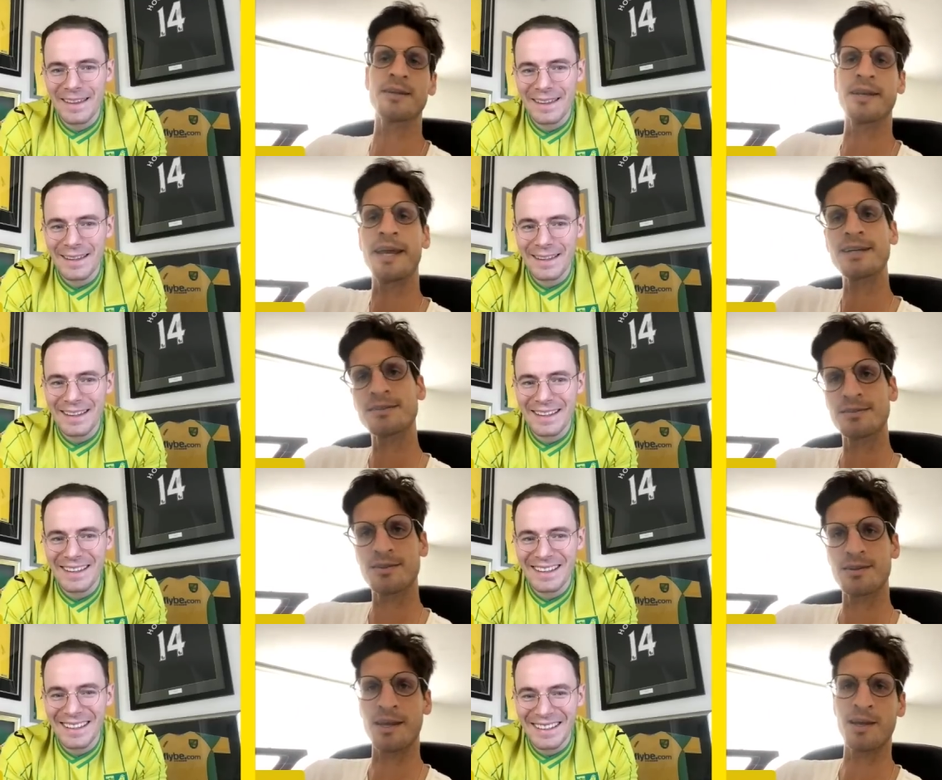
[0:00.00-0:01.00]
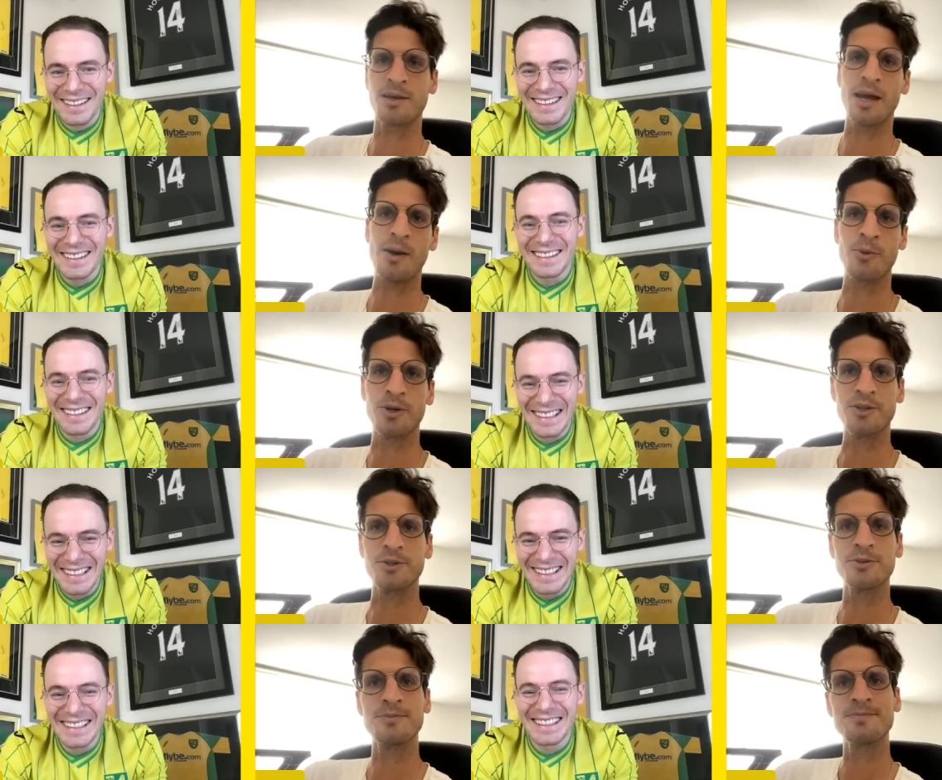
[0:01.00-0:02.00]
Speaker 1: the next thing I want to
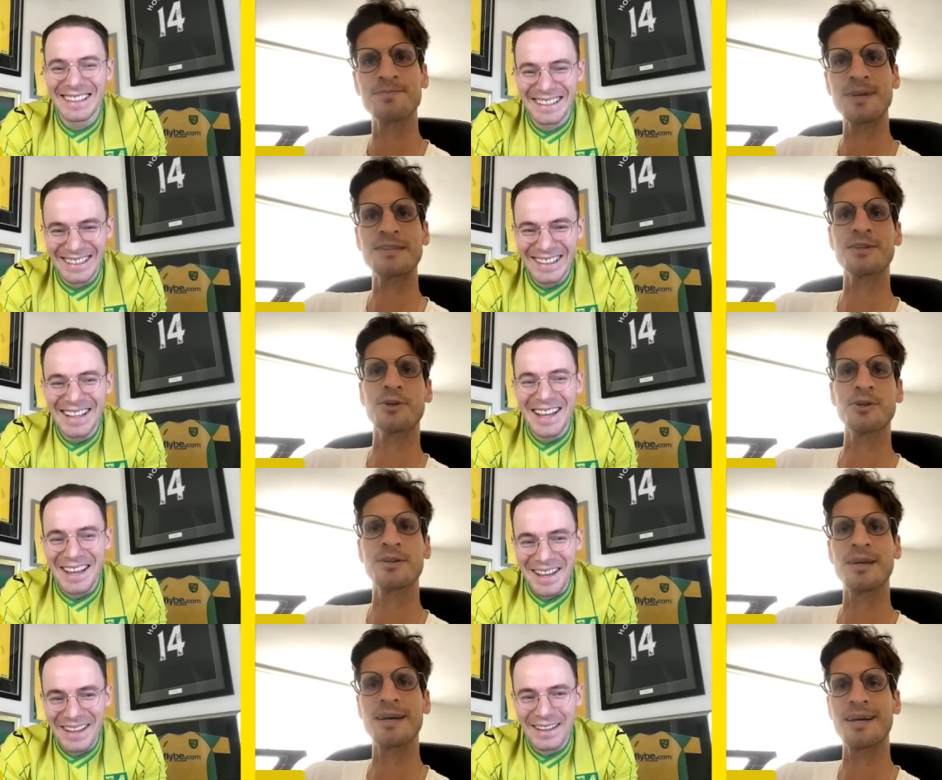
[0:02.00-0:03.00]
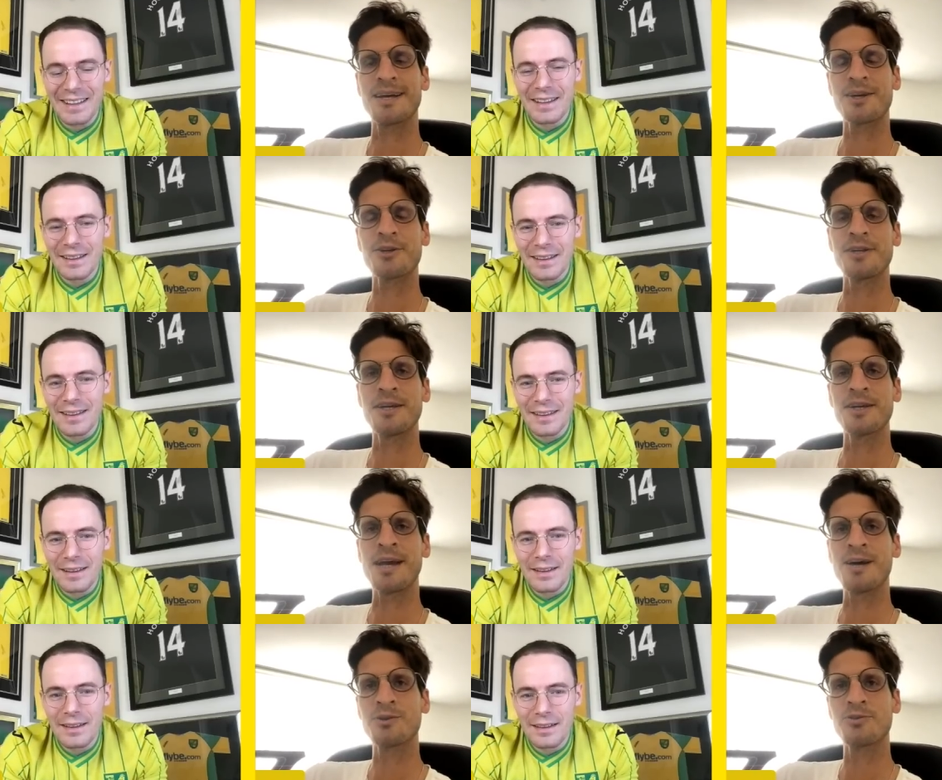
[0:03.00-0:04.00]
do. That's a good uh, good year
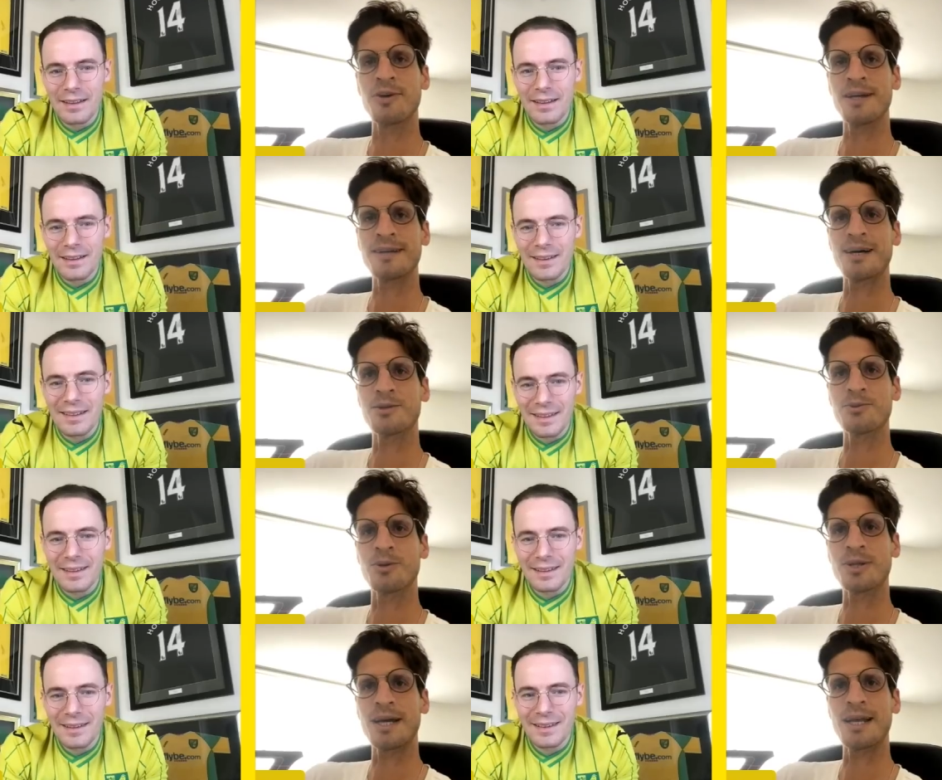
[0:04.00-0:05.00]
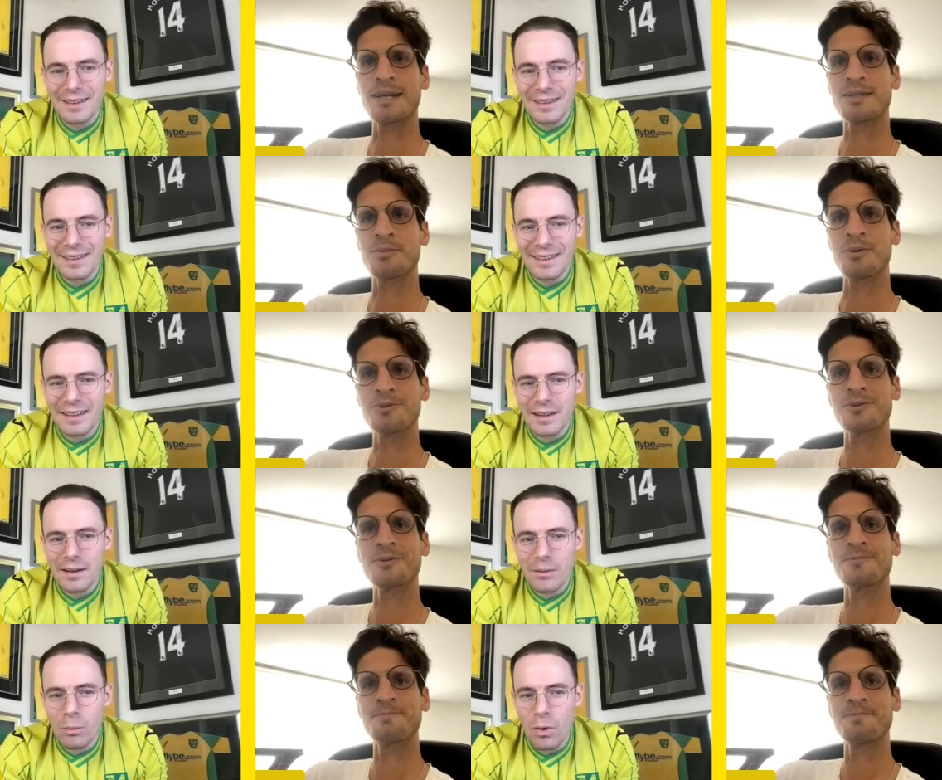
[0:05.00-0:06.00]
now to find out what I like the most.
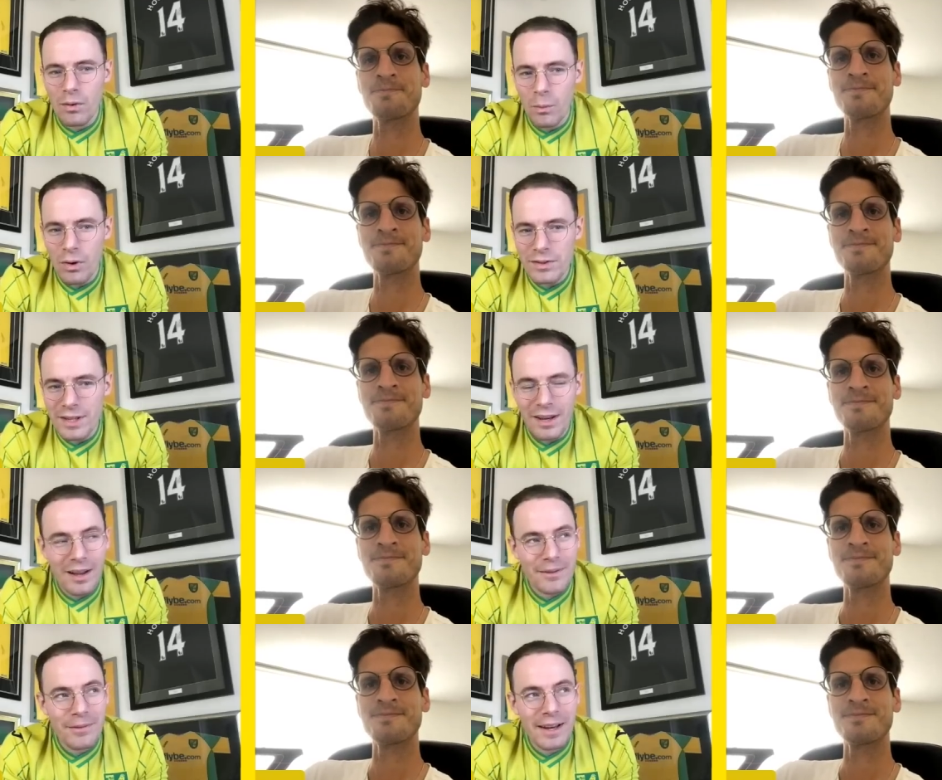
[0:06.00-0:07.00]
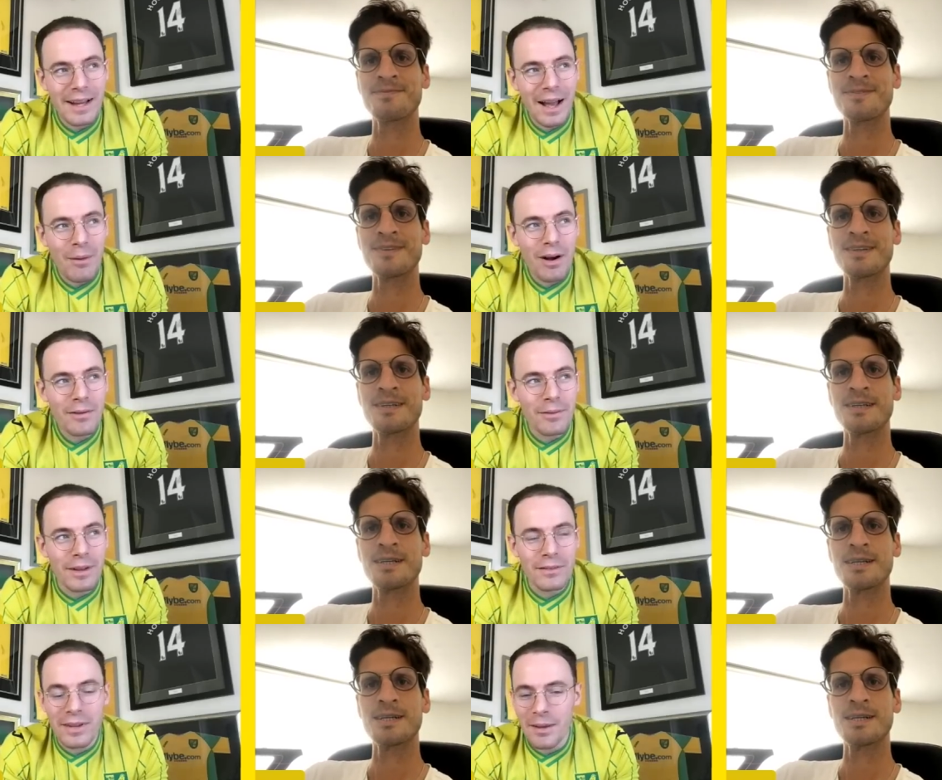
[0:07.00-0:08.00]
Speaker 2: What What's it like feeling how I
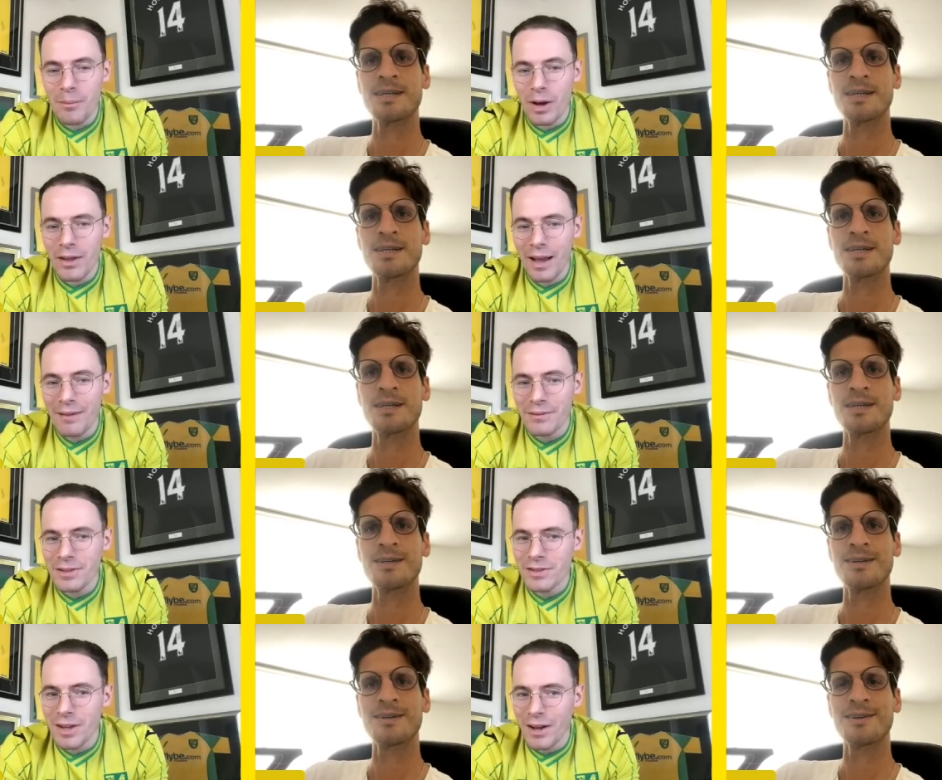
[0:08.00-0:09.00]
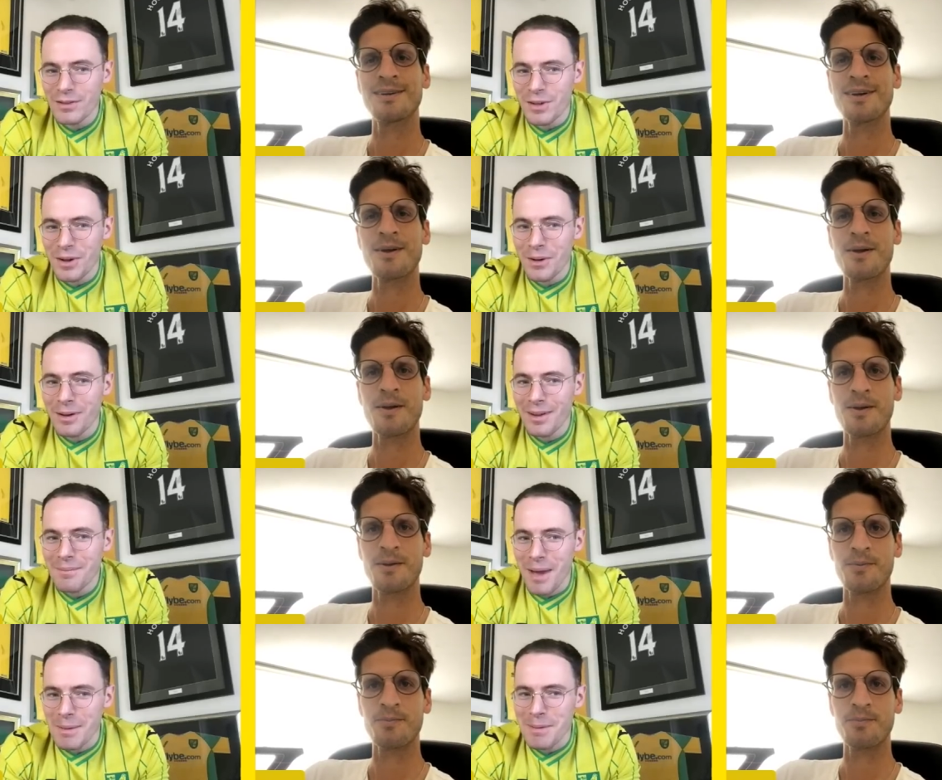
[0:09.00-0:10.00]
feel, Tim? Where you have to start to
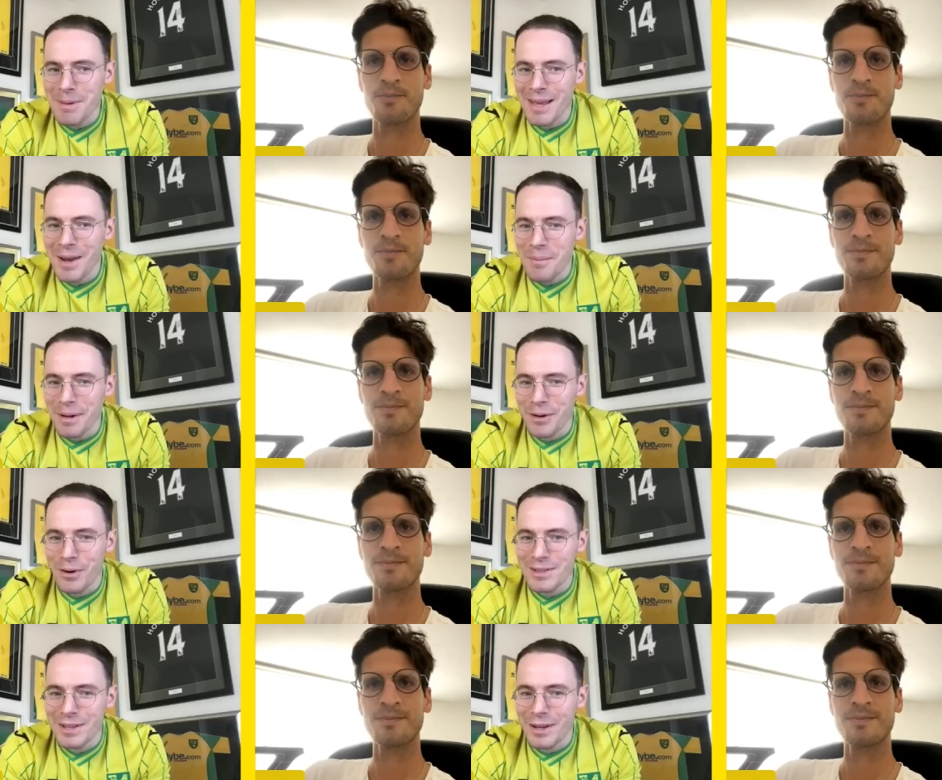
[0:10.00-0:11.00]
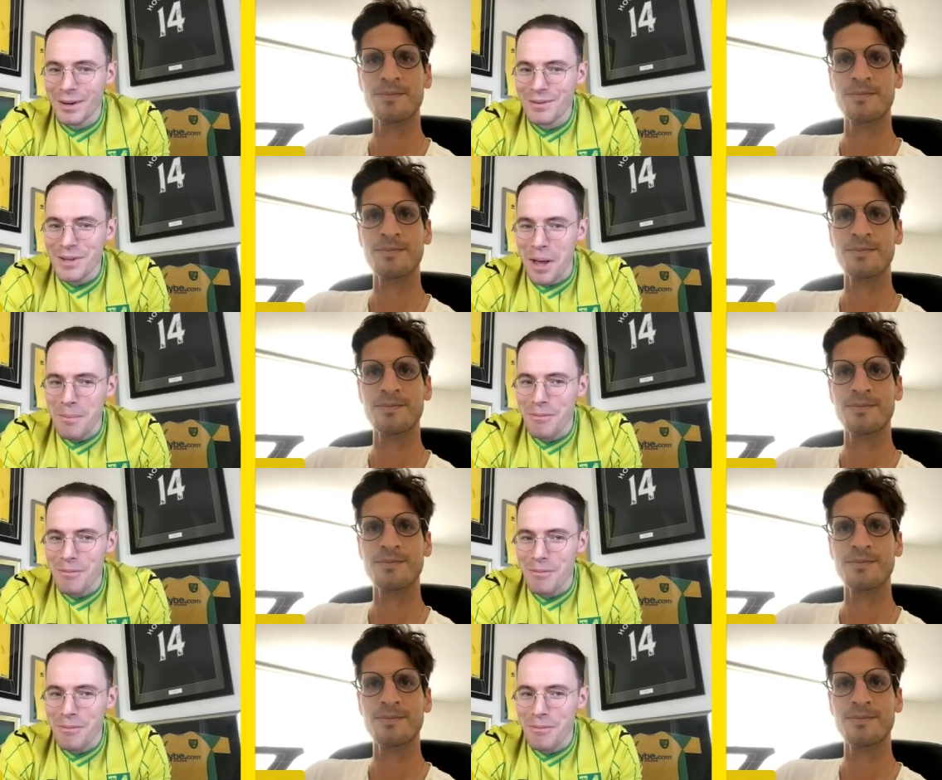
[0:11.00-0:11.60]
maybe be a little bit critical of certain